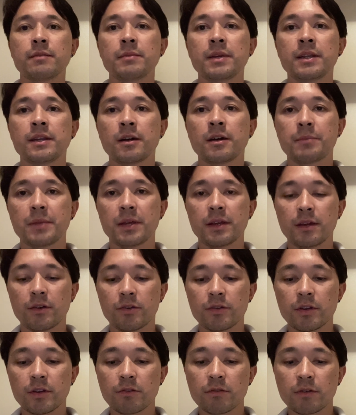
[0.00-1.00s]
mid up here
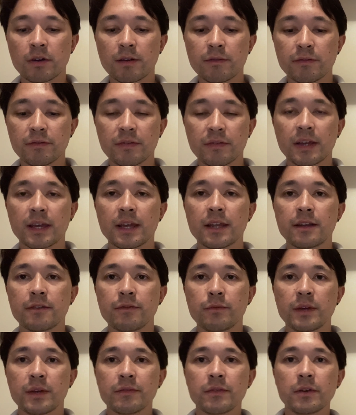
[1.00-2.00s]
on the graph, and if
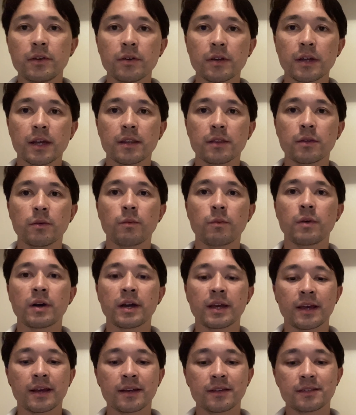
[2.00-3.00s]
we have a look at the
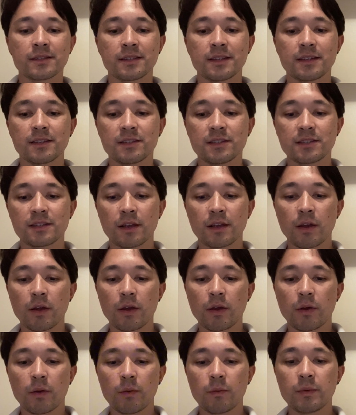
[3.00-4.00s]
y-axis,
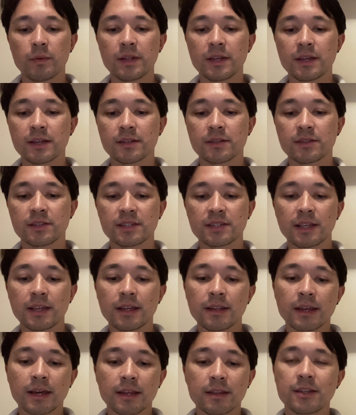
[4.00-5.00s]
we can see
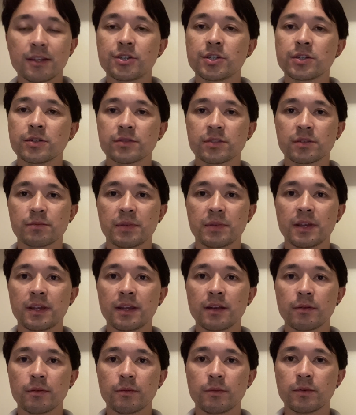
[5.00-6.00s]
that the shot
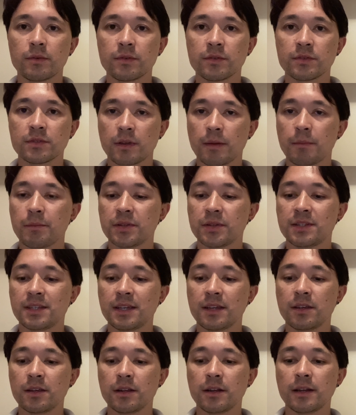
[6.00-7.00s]
speed was
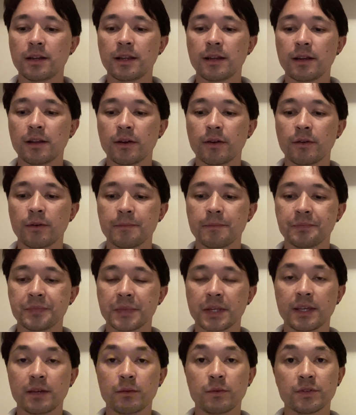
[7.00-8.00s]
particularly low.
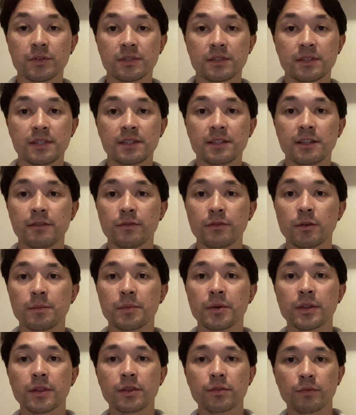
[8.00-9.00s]
It was
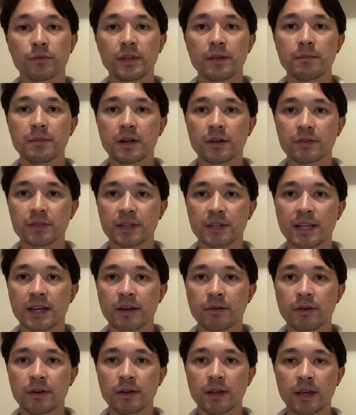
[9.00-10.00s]
64.3 miles an
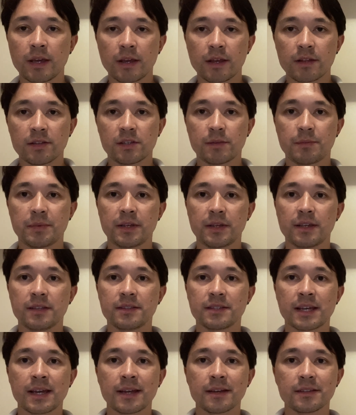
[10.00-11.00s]
hour to be
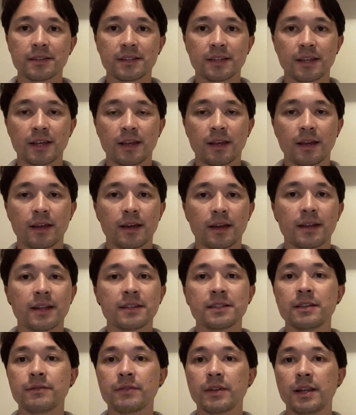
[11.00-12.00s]
exact, and
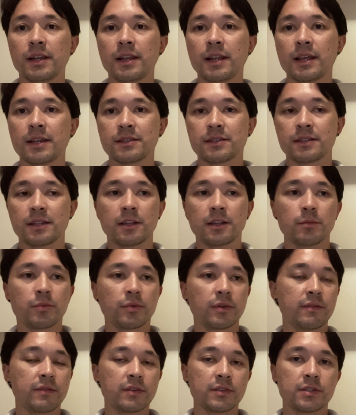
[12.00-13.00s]
that's even less than the
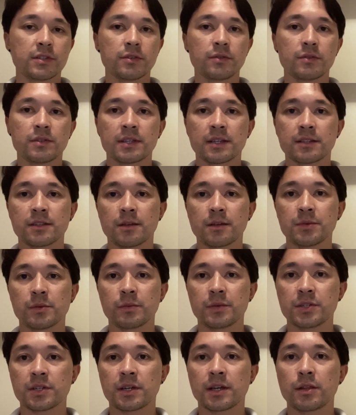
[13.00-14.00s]
previous two setups,
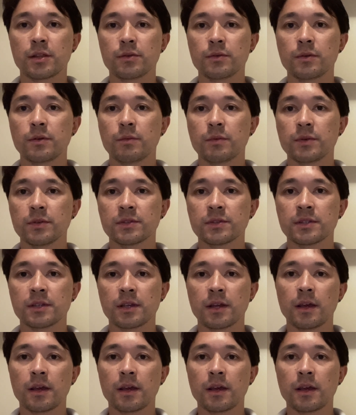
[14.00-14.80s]
which I thought was